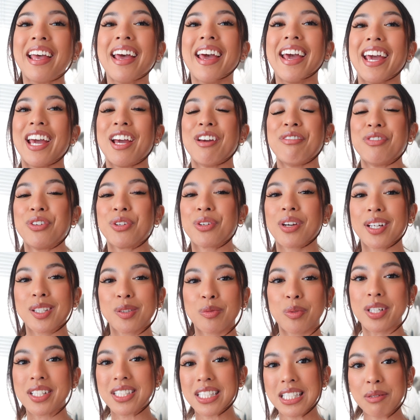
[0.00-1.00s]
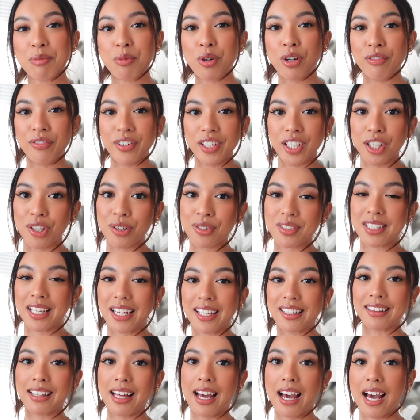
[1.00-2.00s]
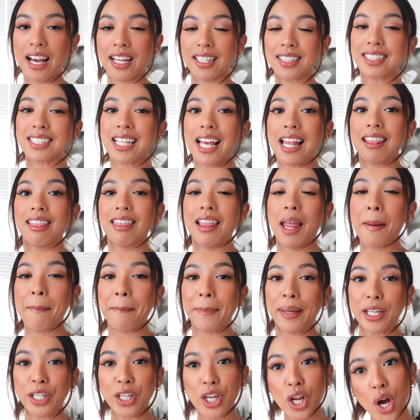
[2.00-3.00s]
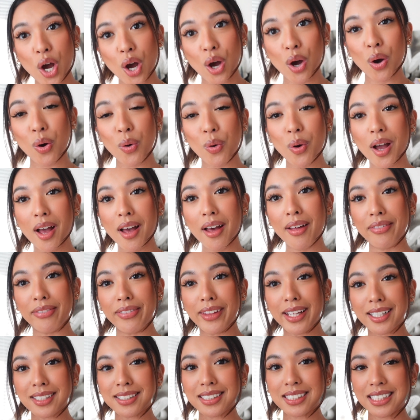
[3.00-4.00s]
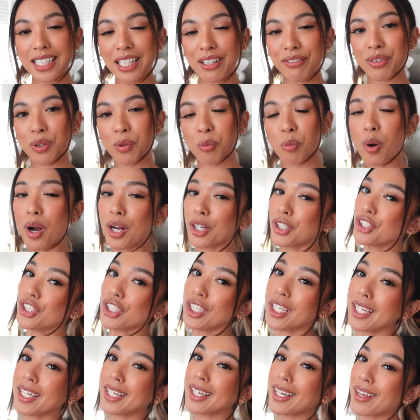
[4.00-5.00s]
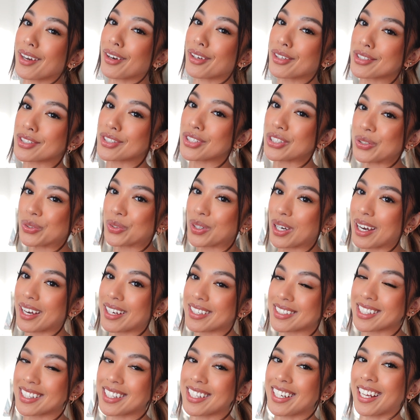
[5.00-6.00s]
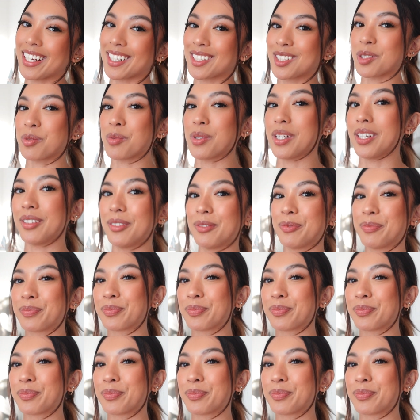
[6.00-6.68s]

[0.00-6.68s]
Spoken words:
If you guys want to see more videos like that, let me know. Thanks again for watching, and I'll see you guys at the next one.